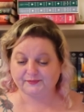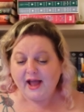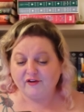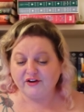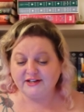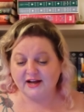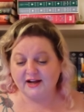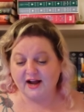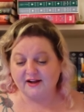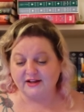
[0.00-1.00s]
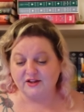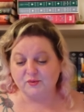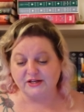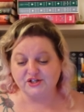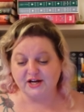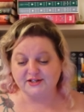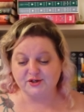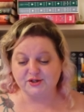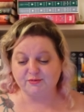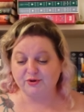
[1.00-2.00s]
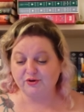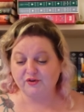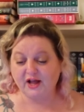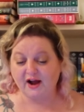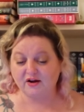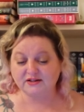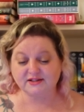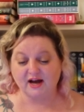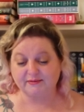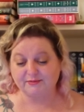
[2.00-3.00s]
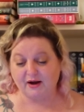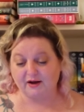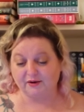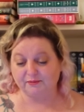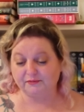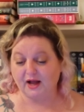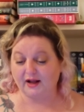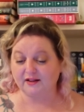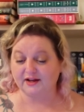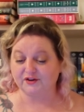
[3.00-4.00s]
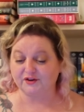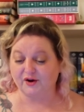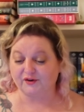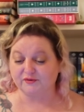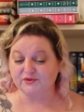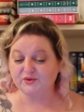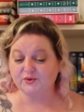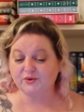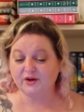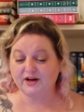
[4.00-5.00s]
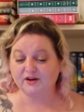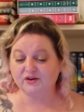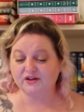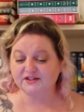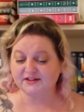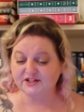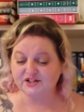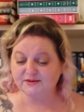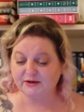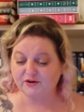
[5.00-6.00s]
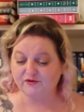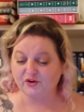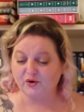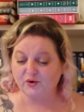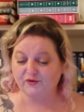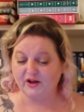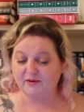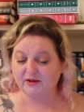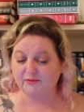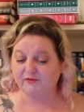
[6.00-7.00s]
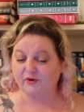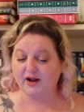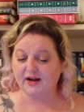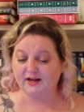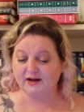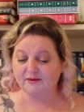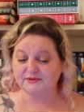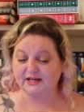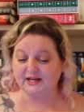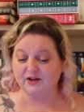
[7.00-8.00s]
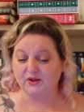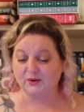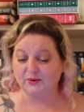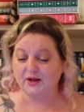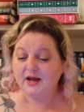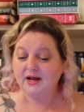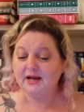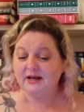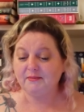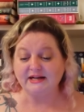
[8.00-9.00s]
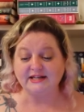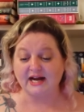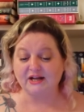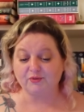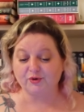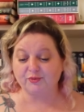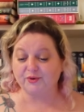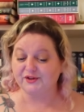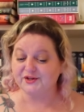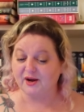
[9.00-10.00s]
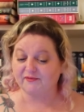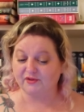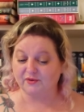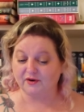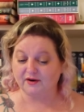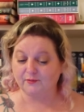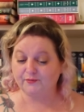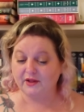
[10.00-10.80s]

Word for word: Every day I clean the Winchesters' beautiful house top to bottom. I collect their daughter from school and I cook a delicious meal for the whole family before heading up to eat alone in my tiny room on the top floor.